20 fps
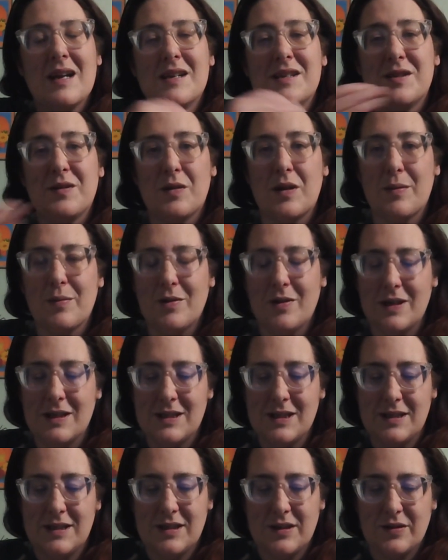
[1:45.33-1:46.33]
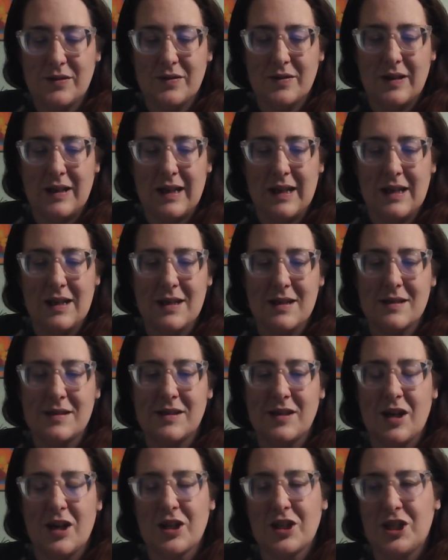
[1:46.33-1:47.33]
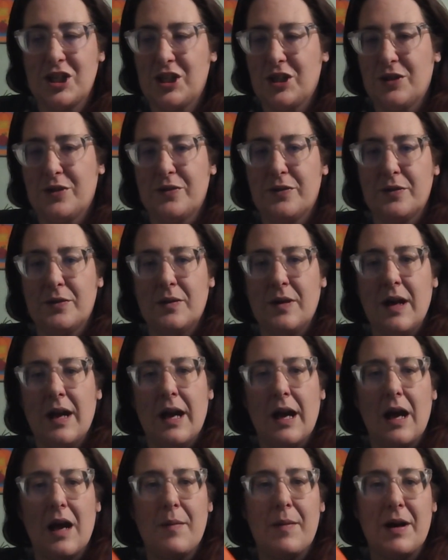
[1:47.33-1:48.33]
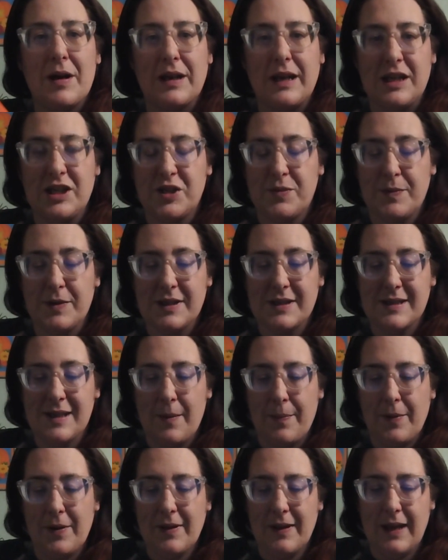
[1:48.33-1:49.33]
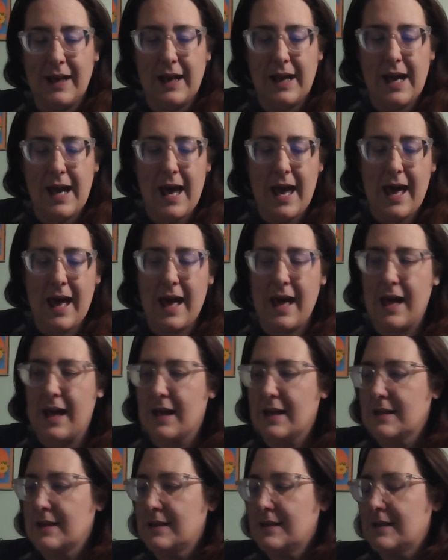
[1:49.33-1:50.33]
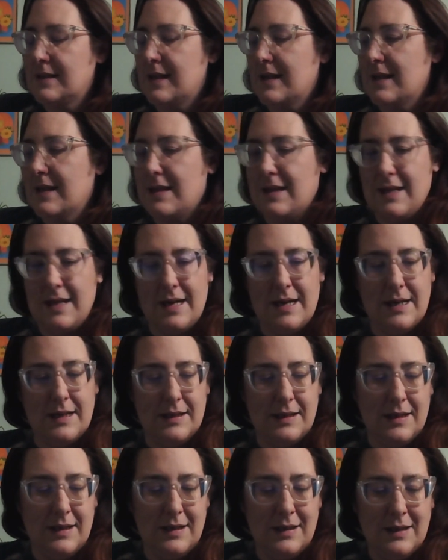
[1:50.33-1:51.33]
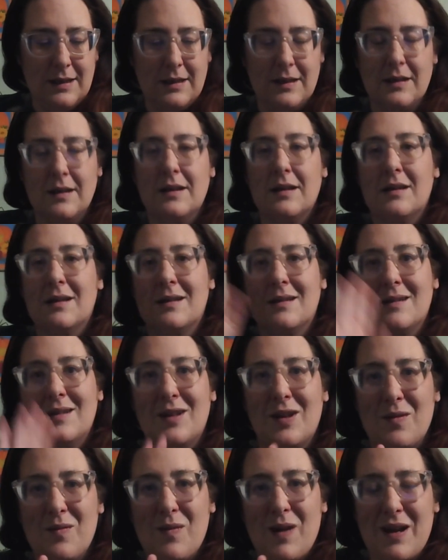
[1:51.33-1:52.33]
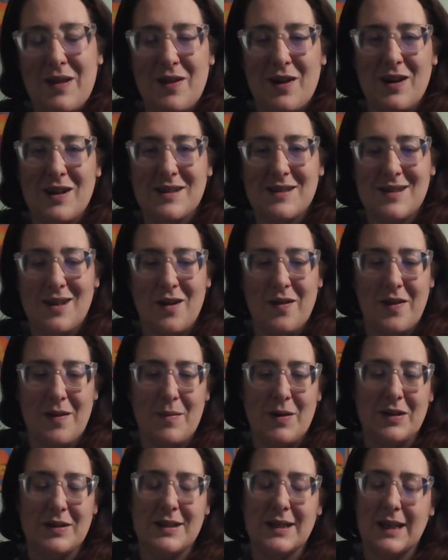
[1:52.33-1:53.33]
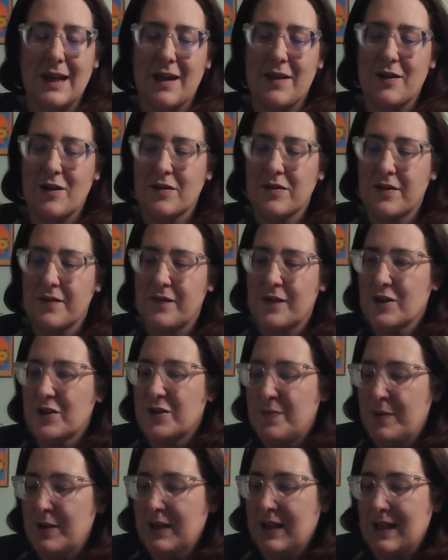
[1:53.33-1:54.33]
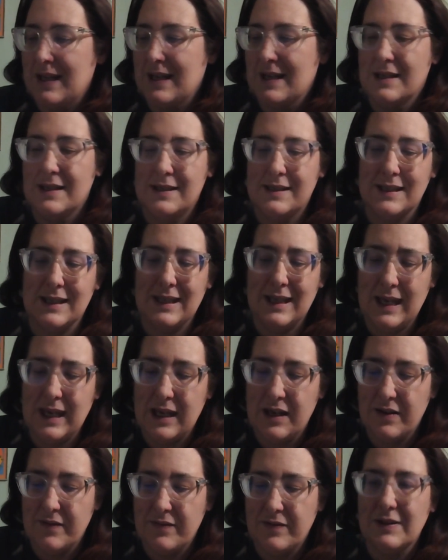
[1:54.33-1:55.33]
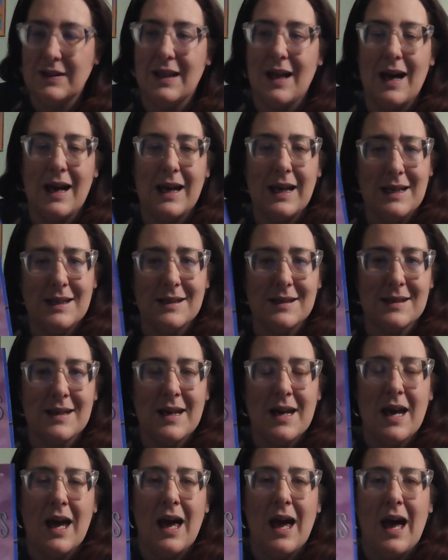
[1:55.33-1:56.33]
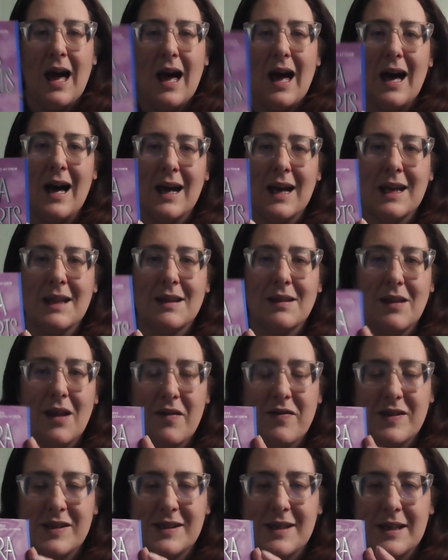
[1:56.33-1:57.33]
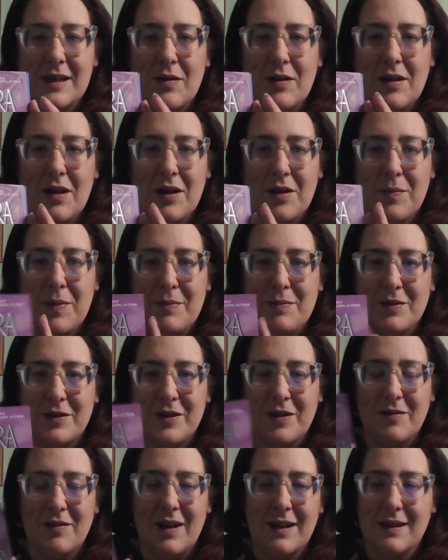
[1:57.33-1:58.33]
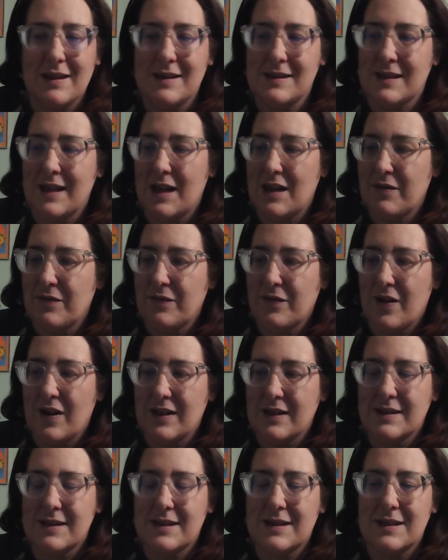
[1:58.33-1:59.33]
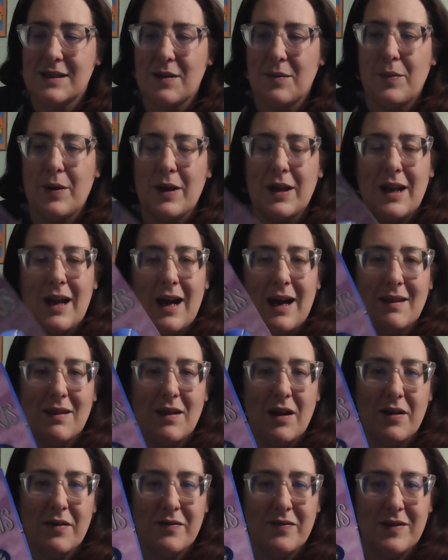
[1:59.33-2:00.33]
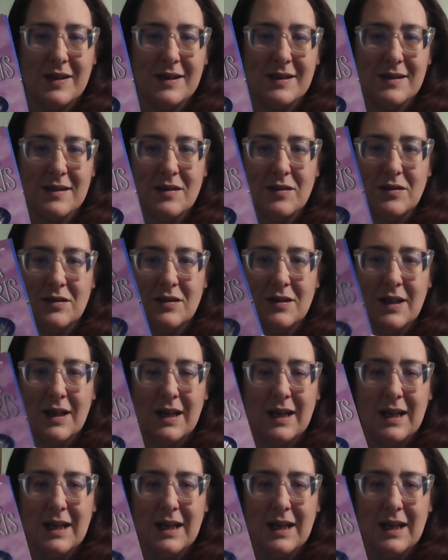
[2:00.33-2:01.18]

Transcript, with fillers: So what I'm going to do is talk to you about each book separately and then my thoughts on them all together. The first book is Key of Light. I love these. I know a lot of people don't like these kind of fronts, but I love these little